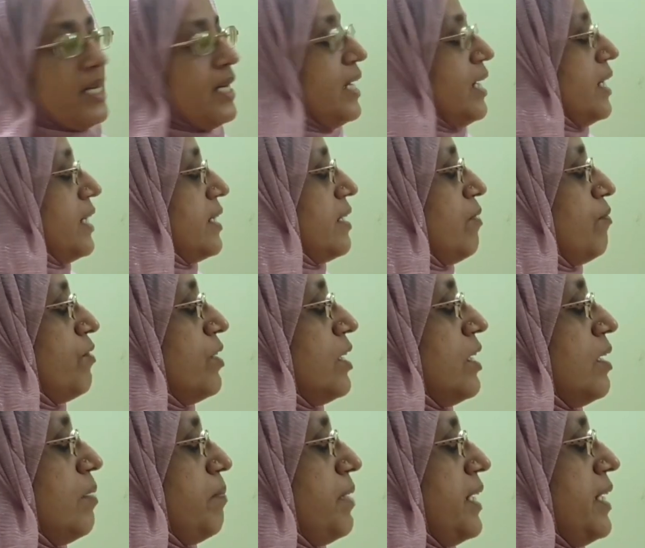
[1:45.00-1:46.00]
The
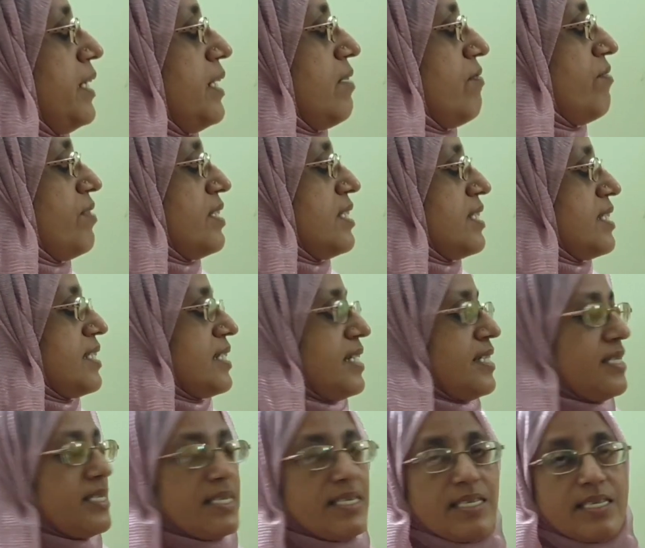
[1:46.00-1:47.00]
verb in the first
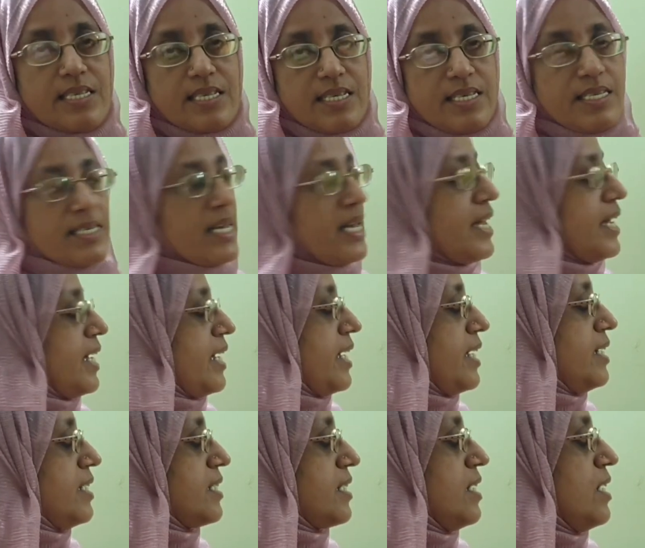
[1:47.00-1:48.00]
sentence is
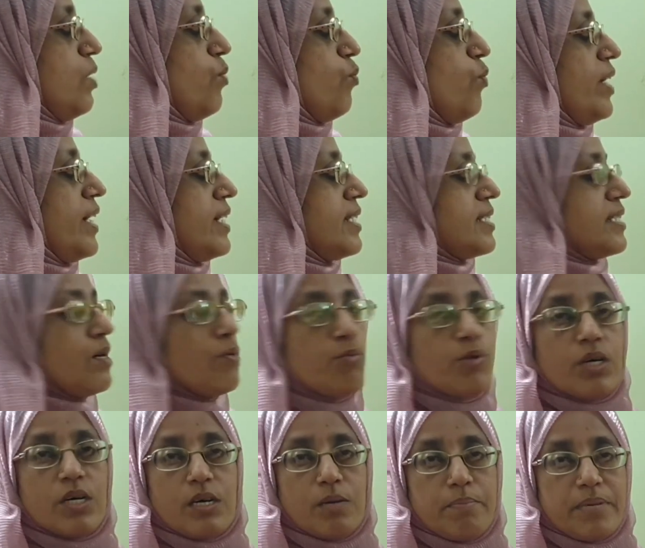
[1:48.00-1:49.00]
ate, whereas the
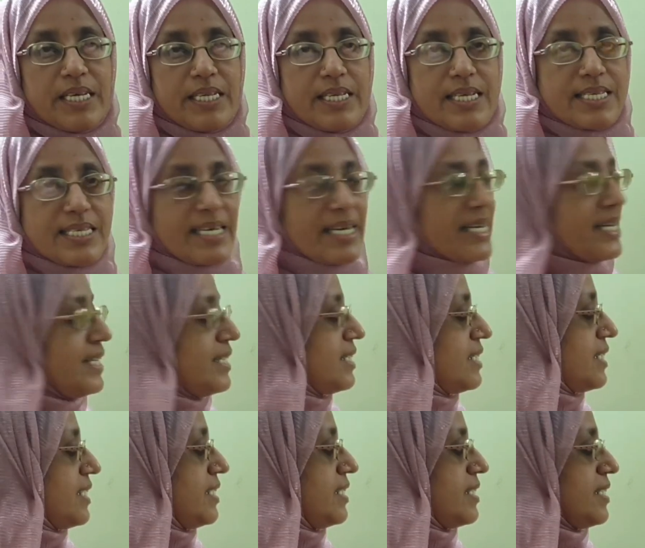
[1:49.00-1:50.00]
verb in the second
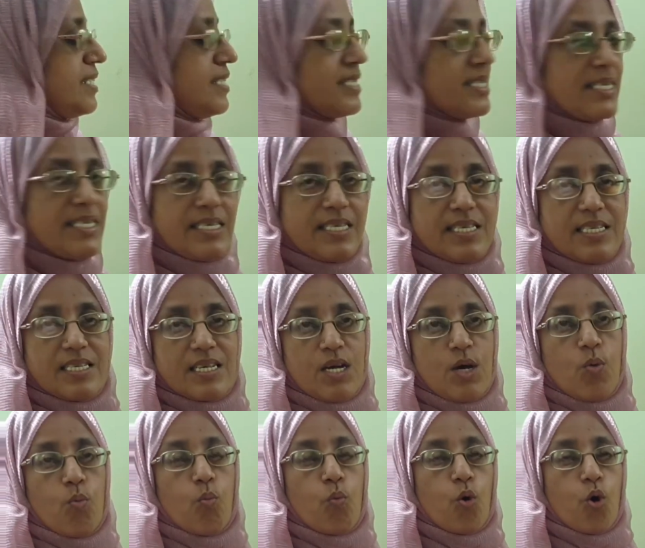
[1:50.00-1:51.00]
sentence is
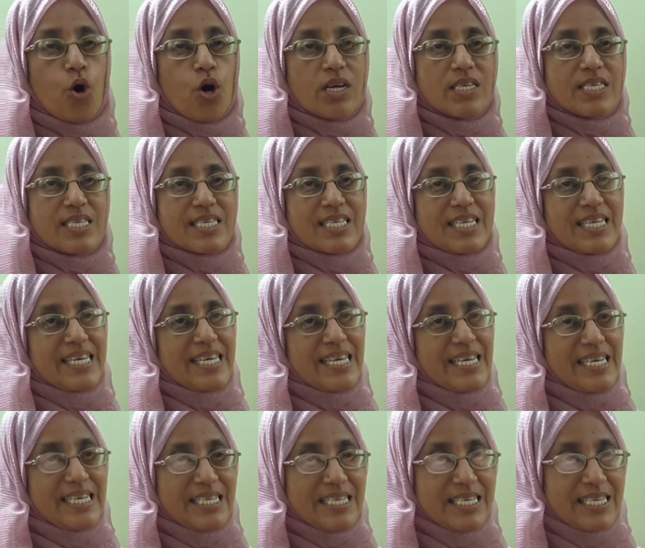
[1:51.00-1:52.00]
was
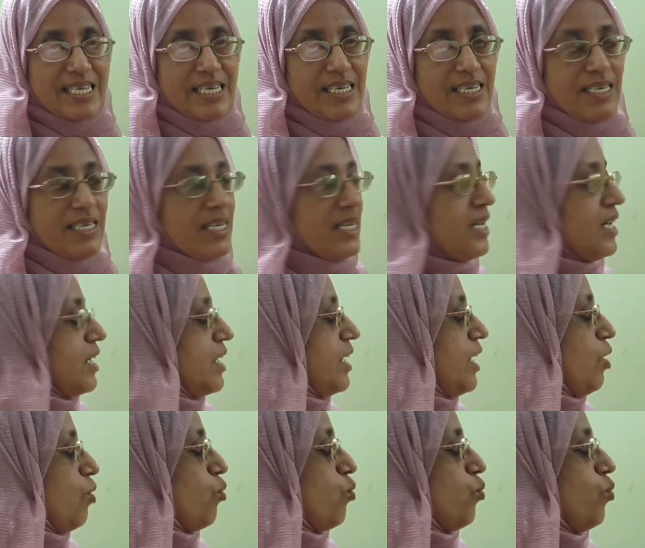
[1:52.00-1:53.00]
eaten.
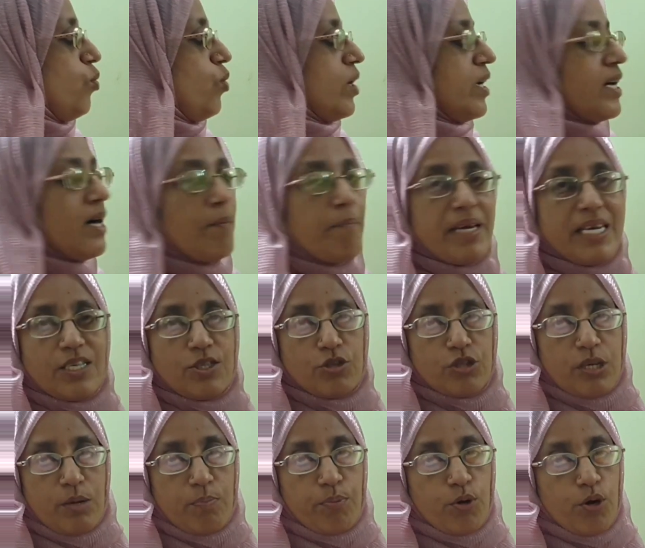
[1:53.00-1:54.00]
Now coming to
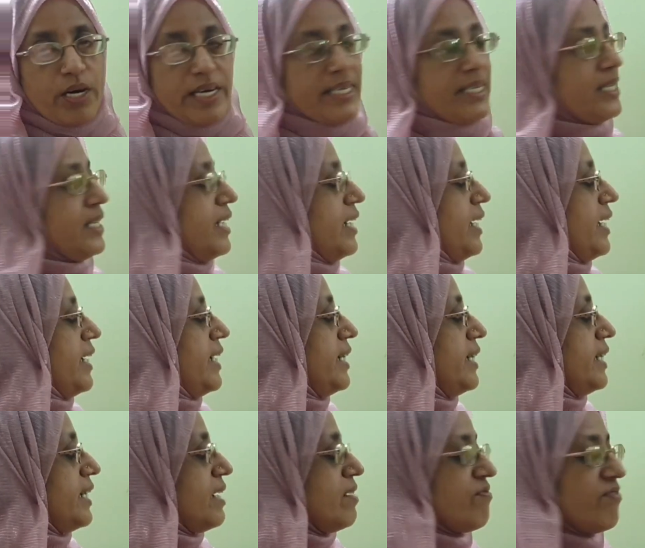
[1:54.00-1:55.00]
the point, in
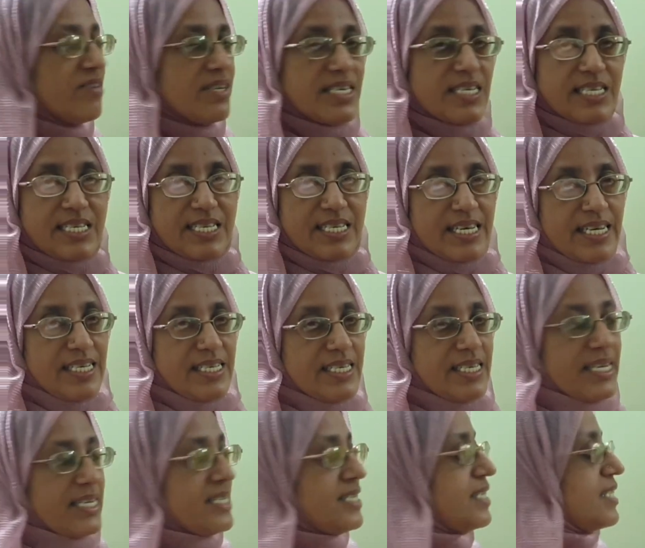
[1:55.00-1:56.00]
the first
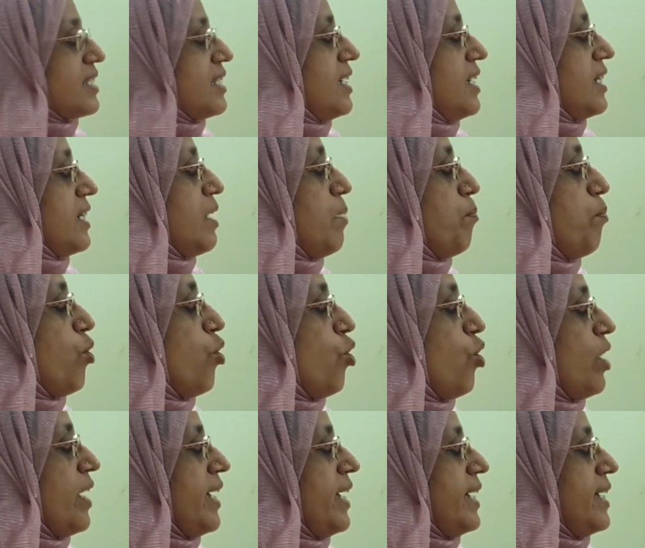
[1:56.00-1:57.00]
sentence, the
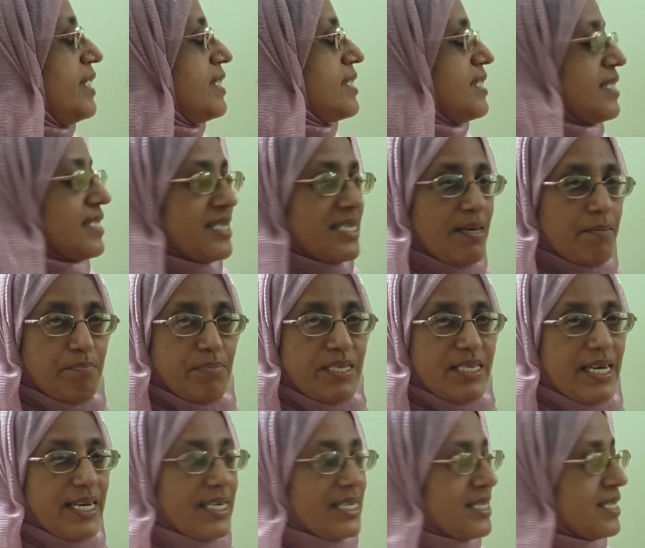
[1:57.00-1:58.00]
boy is the
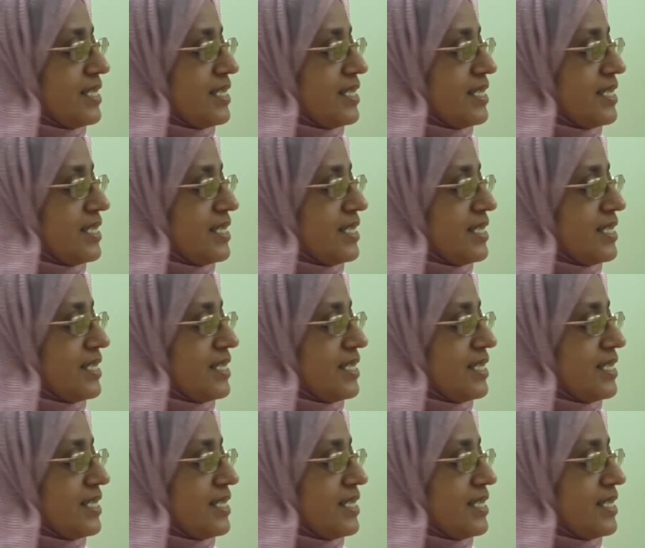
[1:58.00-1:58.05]
subject